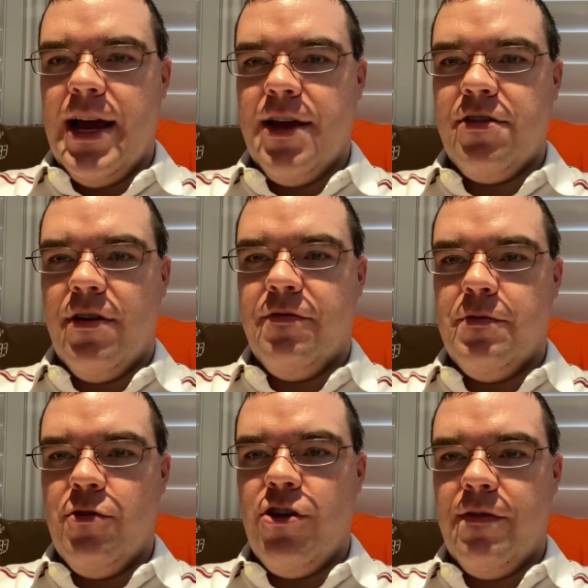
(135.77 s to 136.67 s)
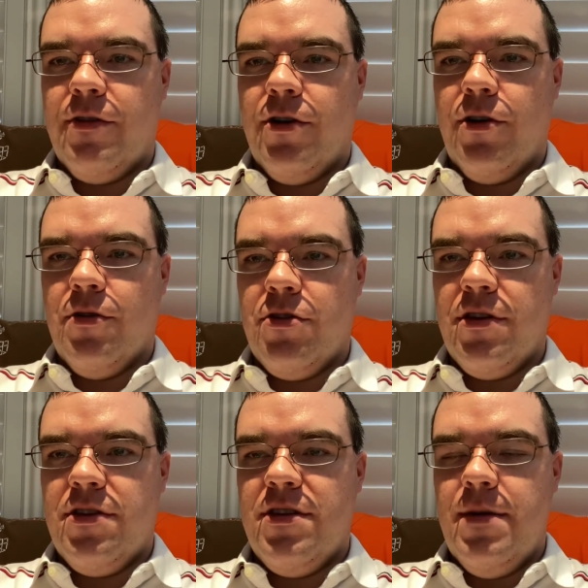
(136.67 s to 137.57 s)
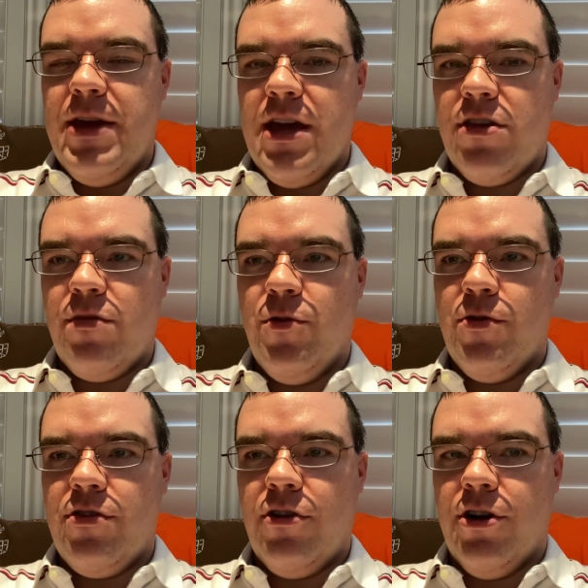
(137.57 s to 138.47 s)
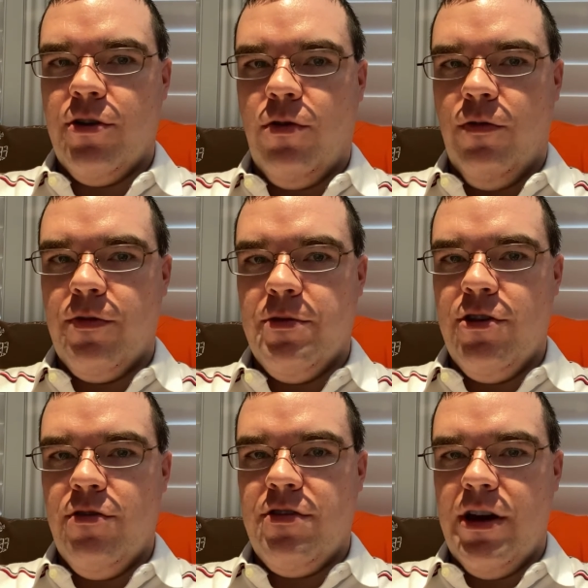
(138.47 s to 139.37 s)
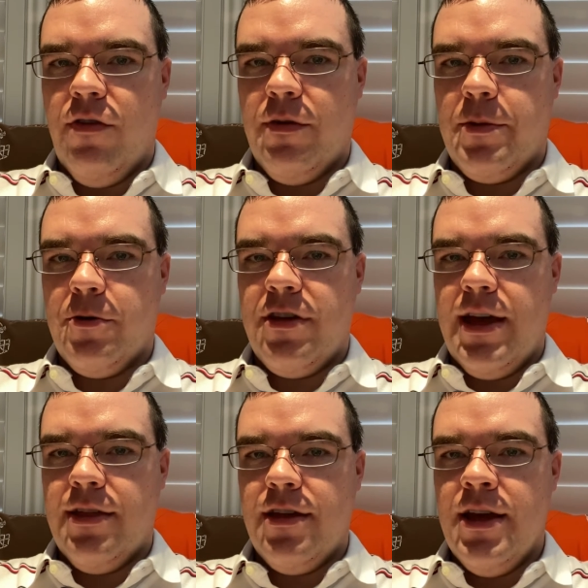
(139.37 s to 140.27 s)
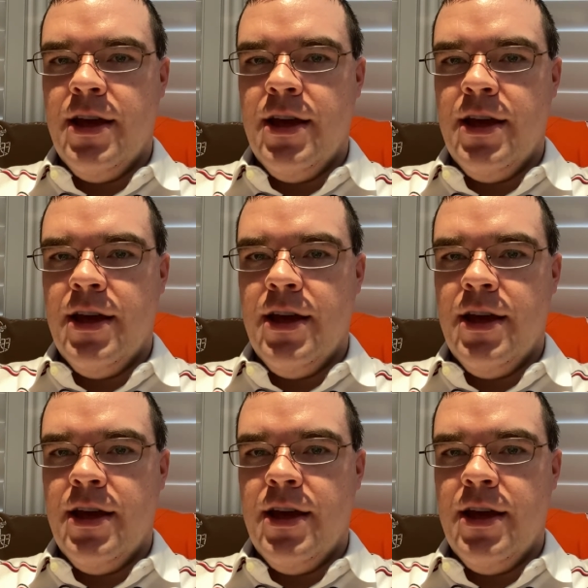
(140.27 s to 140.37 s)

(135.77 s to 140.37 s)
I saw from Jeff Kerr's CBS Sports article from Tuesday, November 10th,